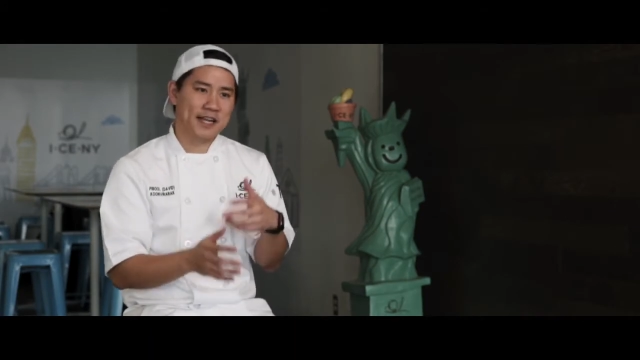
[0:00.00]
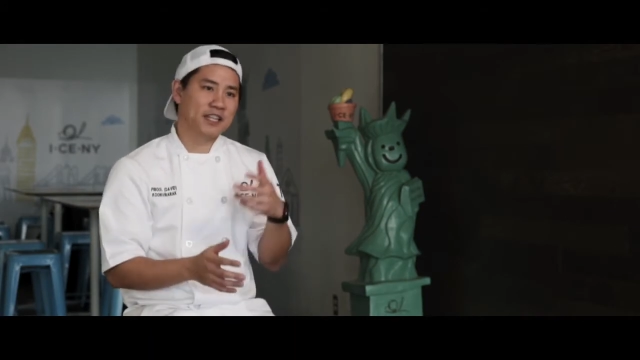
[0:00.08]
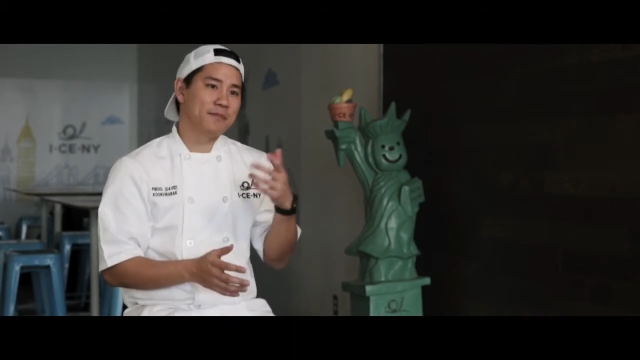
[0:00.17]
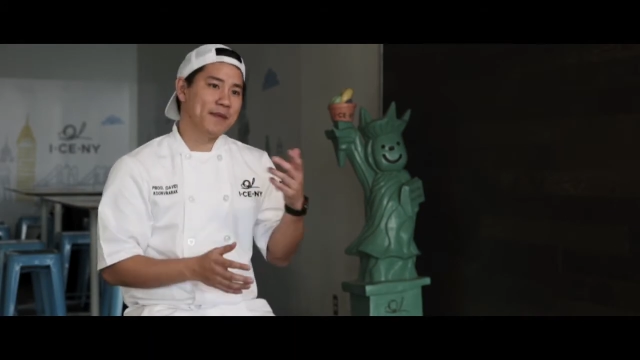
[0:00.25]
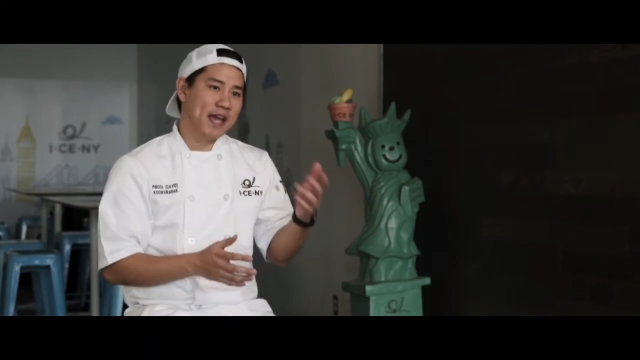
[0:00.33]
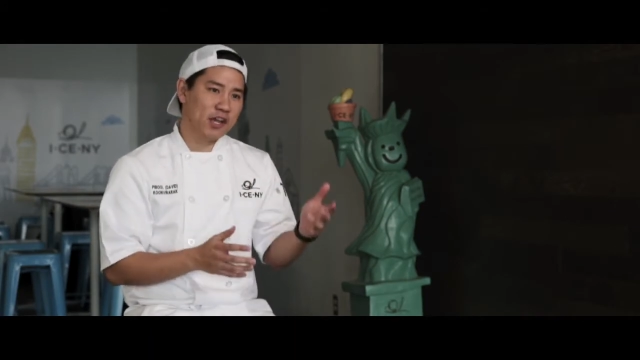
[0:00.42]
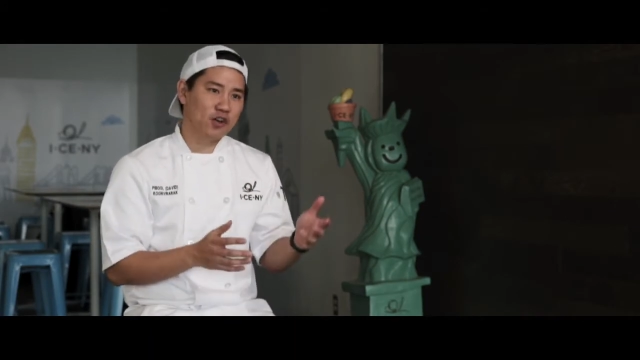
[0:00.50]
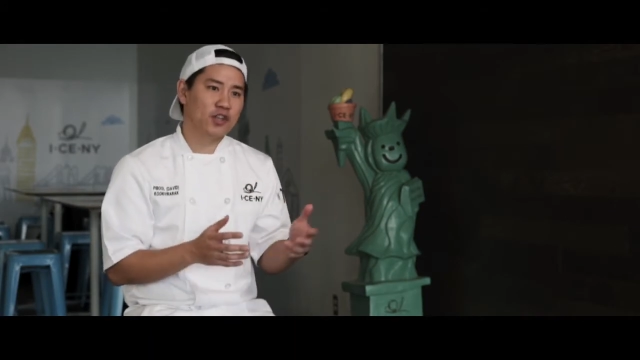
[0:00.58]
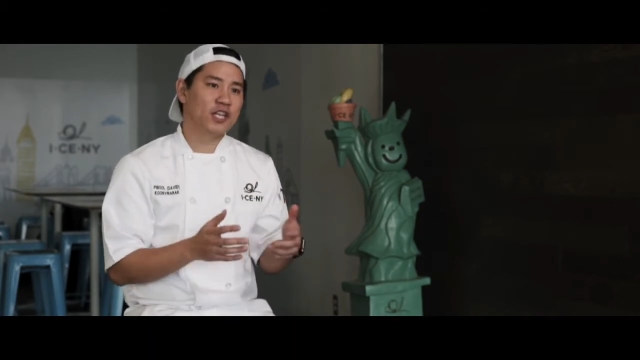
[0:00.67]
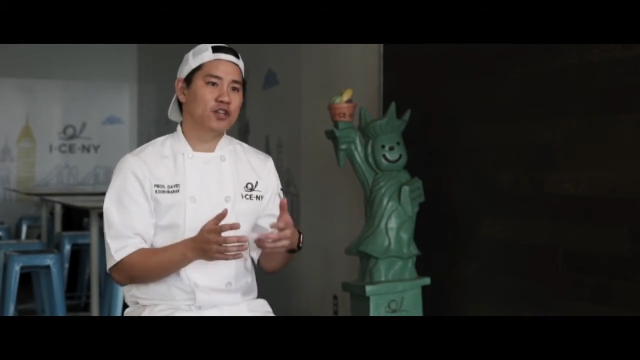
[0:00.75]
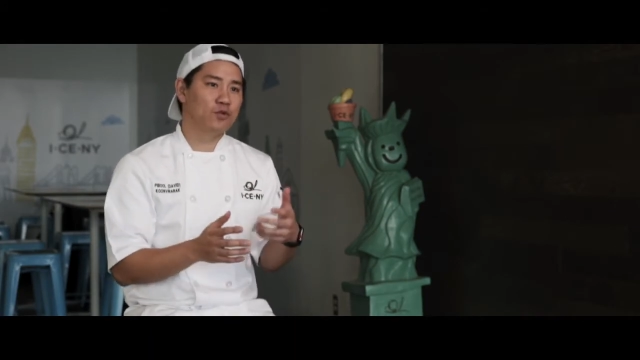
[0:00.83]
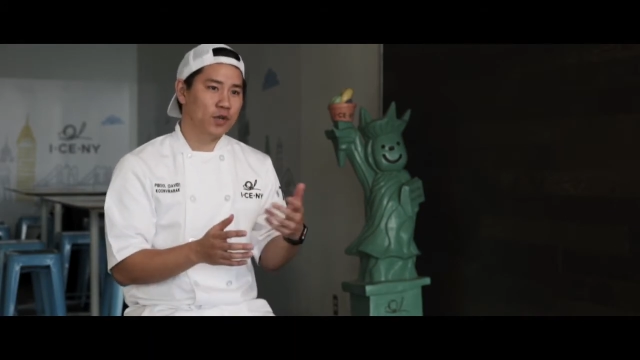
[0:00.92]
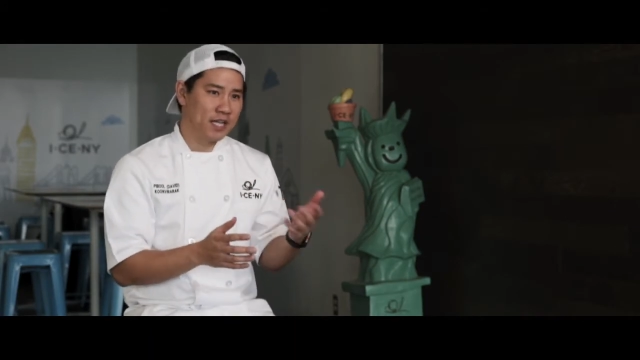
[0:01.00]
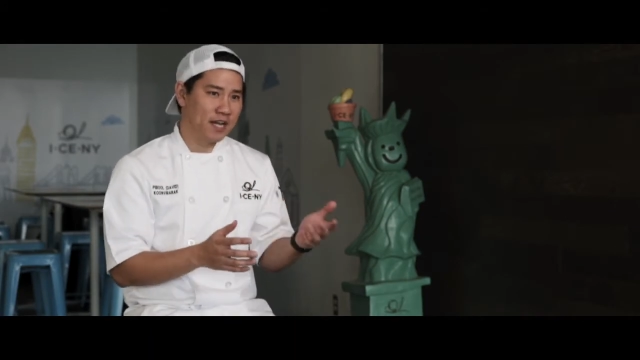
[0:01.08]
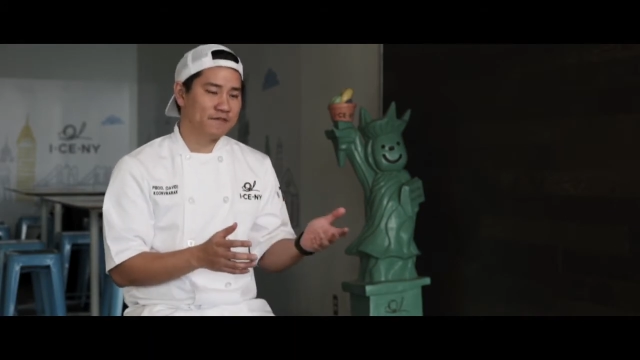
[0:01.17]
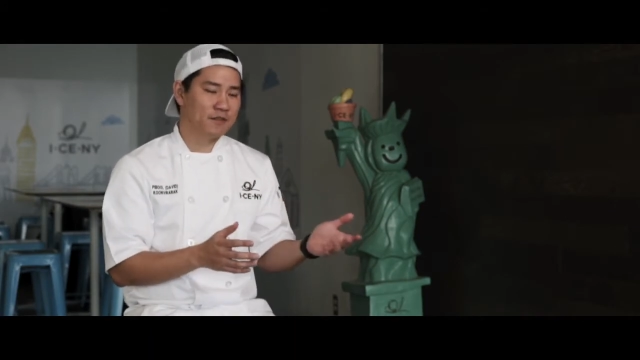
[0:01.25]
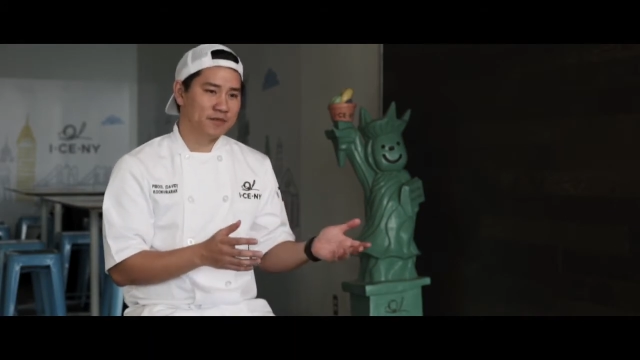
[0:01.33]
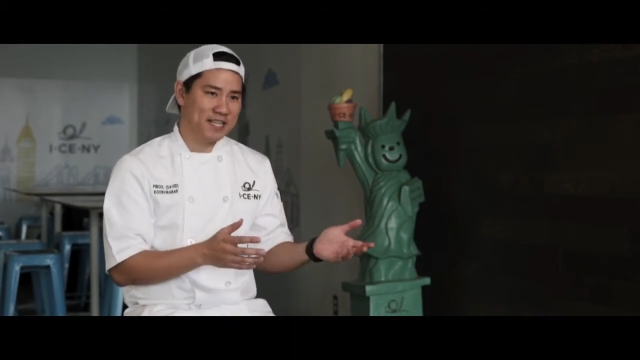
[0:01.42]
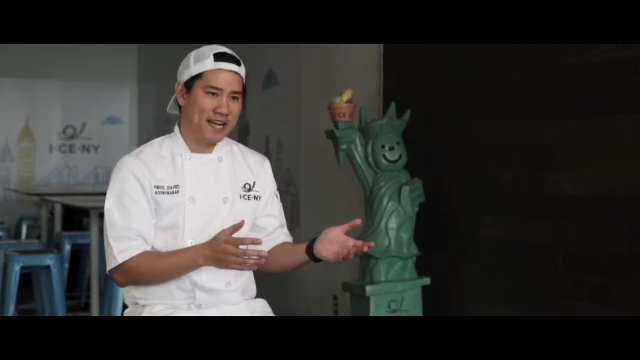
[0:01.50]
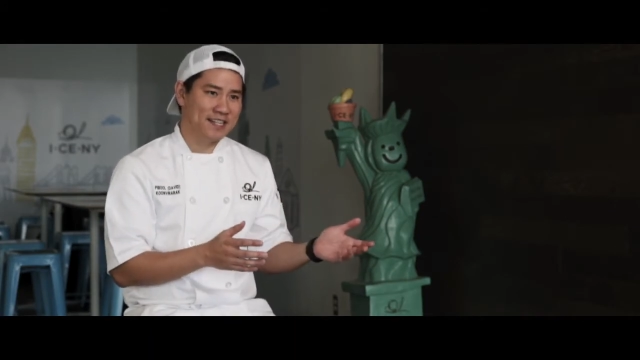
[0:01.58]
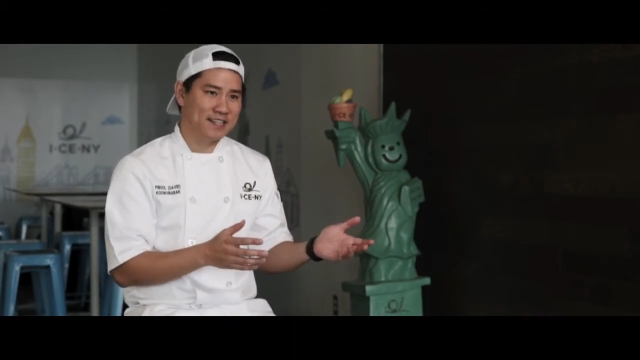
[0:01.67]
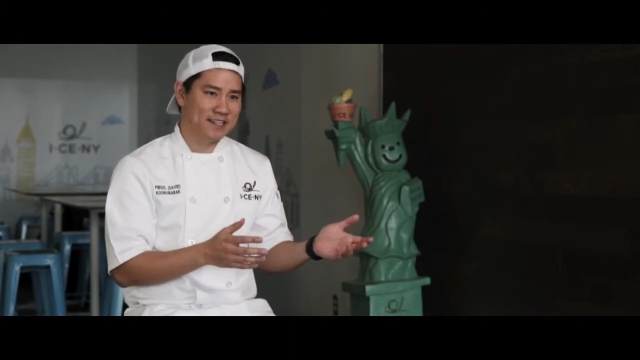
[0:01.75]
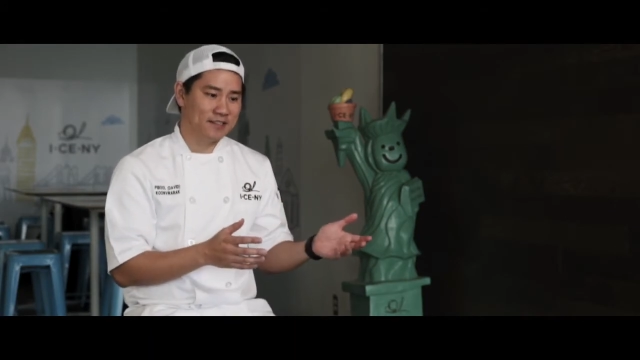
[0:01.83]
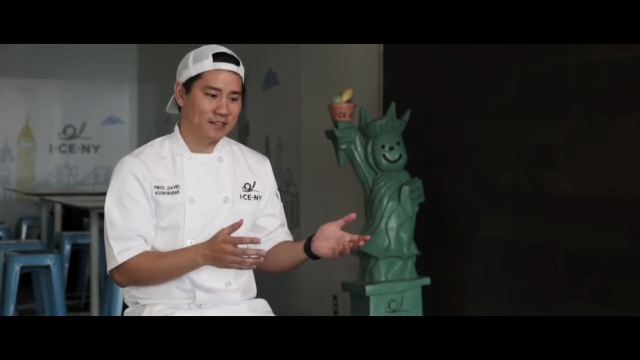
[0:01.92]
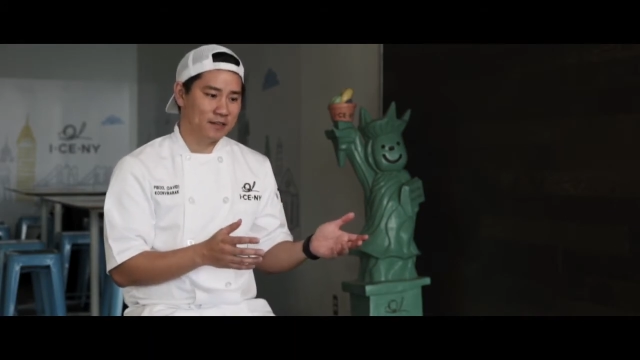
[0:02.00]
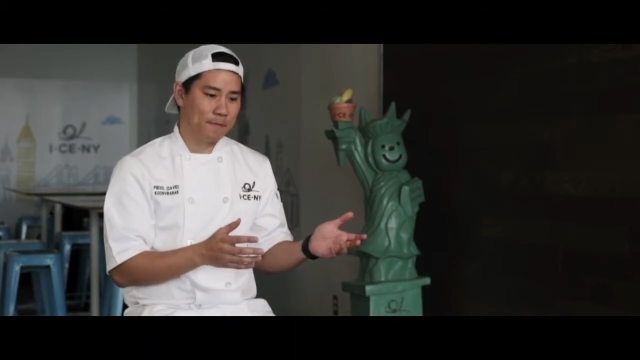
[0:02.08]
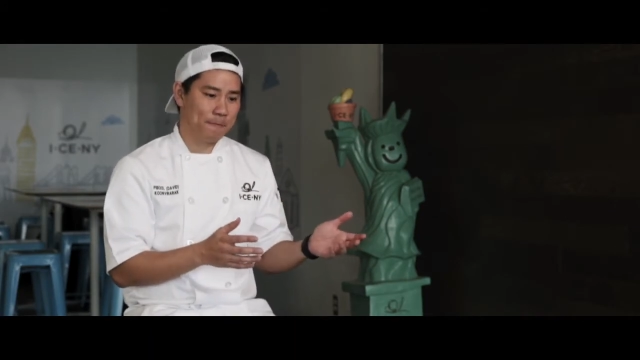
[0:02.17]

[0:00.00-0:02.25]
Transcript: like the mango that you would get from Thailand?